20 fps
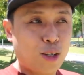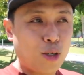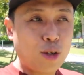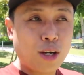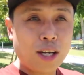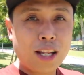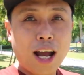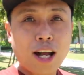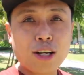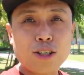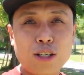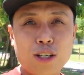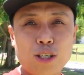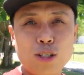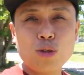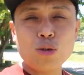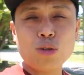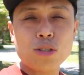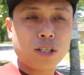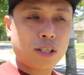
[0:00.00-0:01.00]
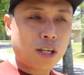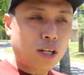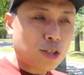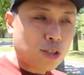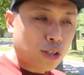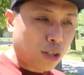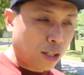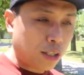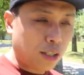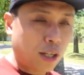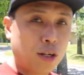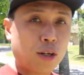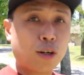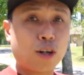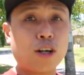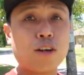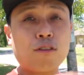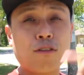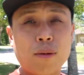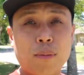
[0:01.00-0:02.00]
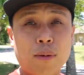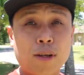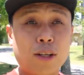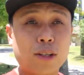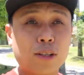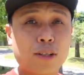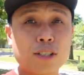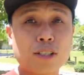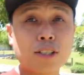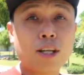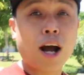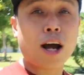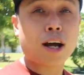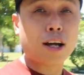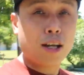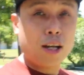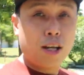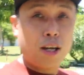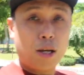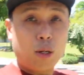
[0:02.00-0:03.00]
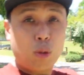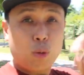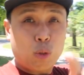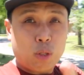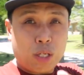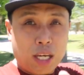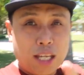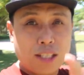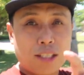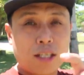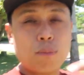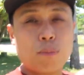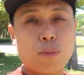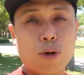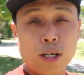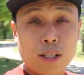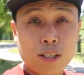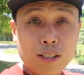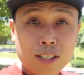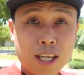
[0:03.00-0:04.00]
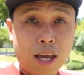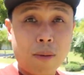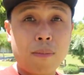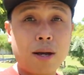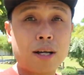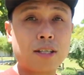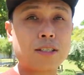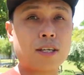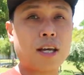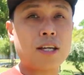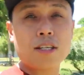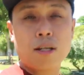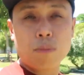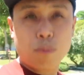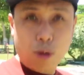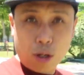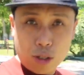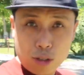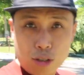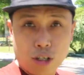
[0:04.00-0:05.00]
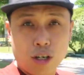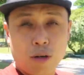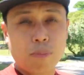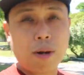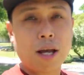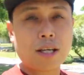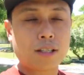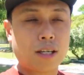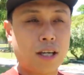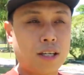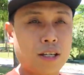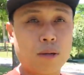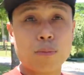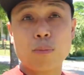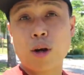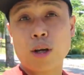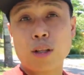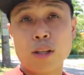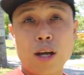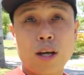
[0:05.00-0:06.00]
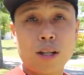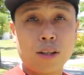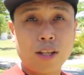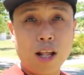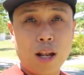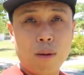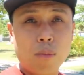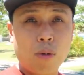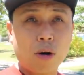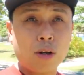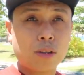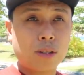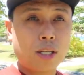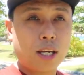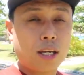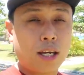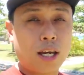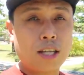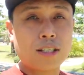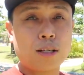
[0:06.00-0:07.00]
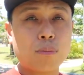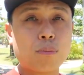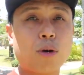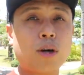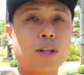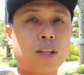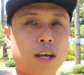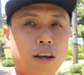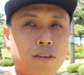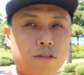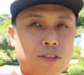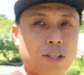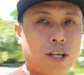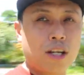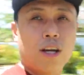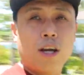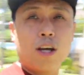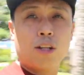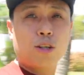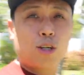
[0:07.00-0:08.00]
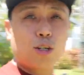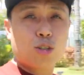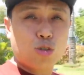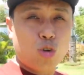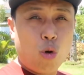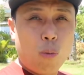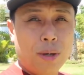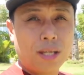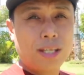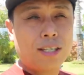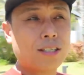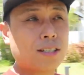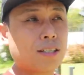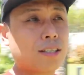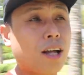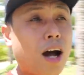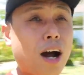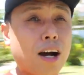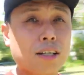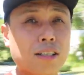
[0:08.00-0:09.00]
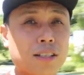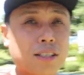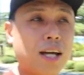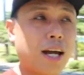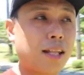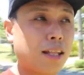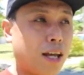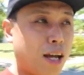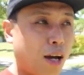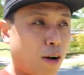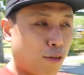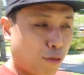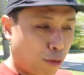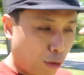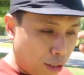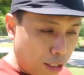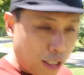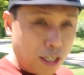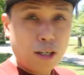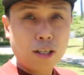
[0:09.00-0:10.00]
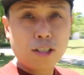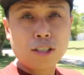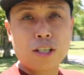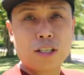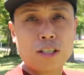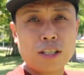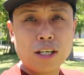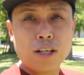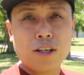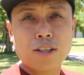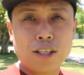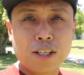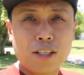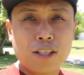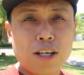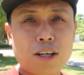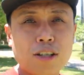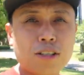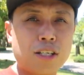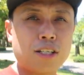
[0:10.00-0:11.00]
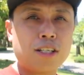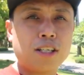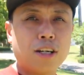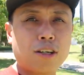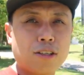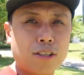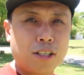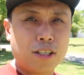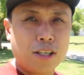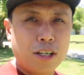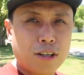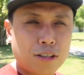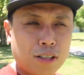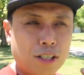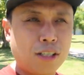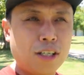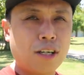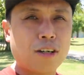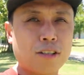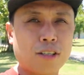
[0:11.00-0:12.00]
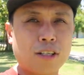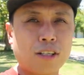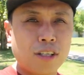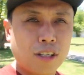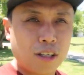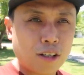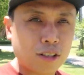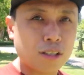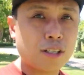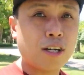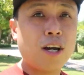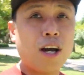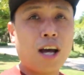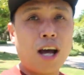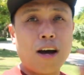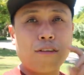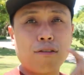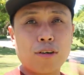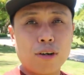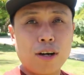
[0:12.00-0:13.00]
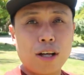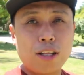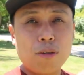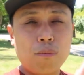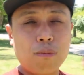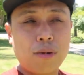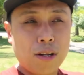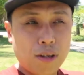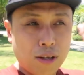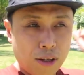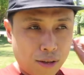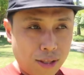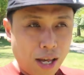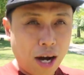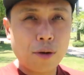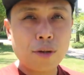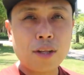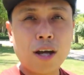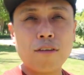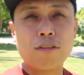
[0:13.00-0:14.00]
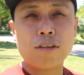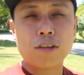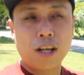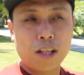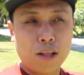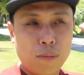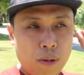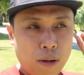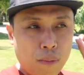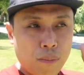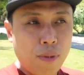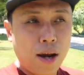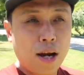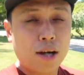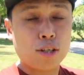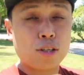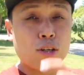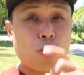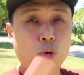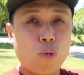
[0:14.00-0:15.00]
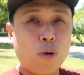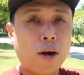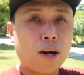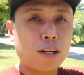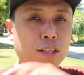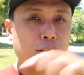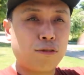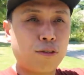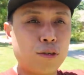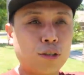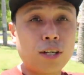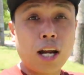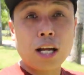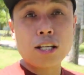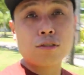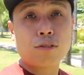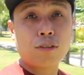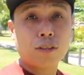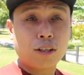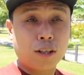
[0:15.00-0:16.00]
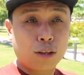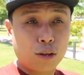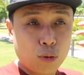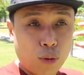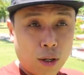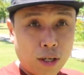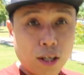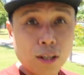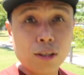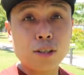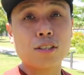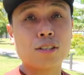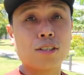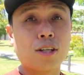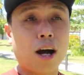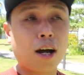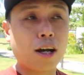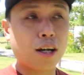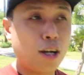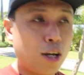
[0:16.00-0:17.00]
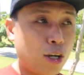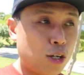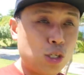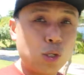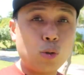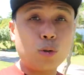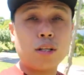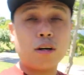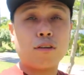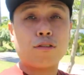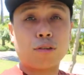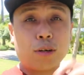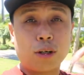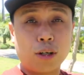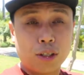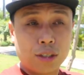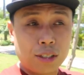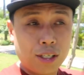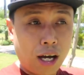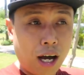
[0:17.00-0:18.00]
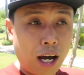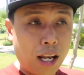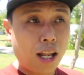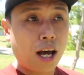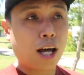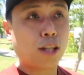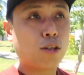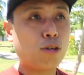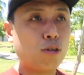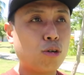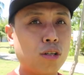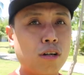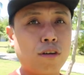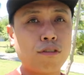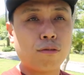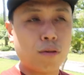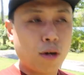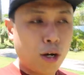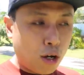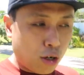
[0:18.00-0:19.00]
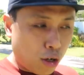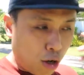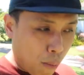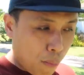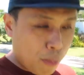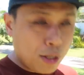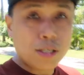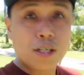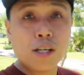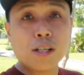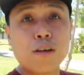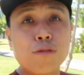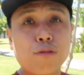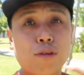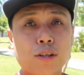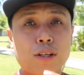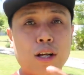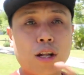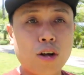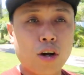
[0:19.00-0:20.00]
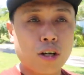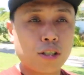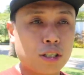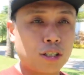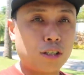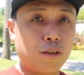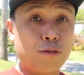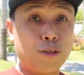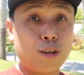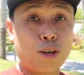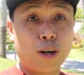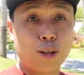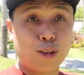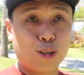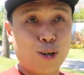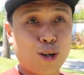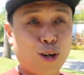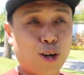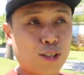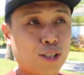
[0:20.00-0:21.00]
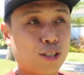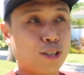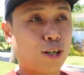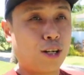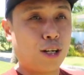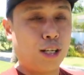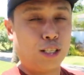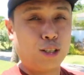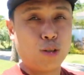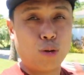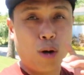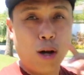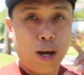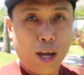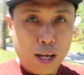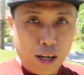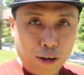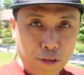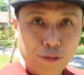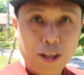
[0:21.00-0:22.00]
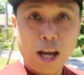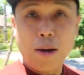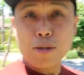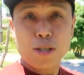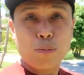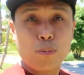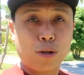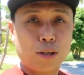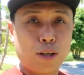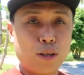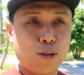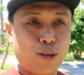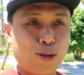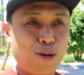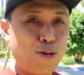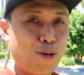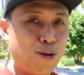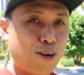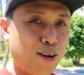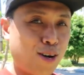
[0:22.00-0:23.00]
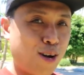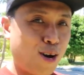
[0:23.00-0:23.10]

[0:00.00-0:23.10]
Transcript: you can actually use it and churn and earn from another stock. Case in point, Cemex. Case in point, Surpass. Case in point, Del Monte. Case in point, FGen. There's so many stocks that for years and years and years and years and years and years and years have already been down, have already been bearish. Whereas if you transferred it to another stock, you would have earned a lot. You could have compensated for the losses if you cut your losses early. So if time's important to you,